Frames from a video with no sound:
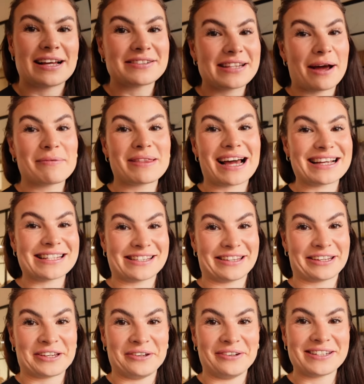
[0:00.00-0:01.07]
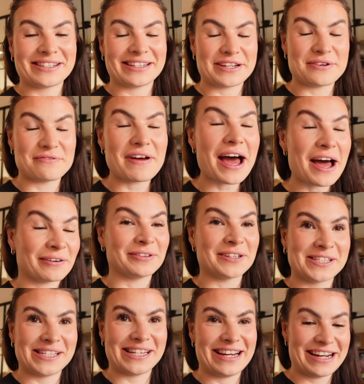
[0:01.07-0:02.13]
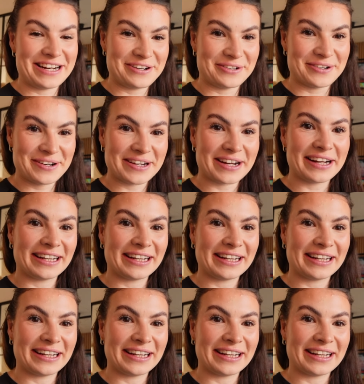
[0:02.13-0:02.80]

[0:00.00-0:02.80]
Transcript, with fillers: Now tell me that is the cutest thing you've ever seen in your entire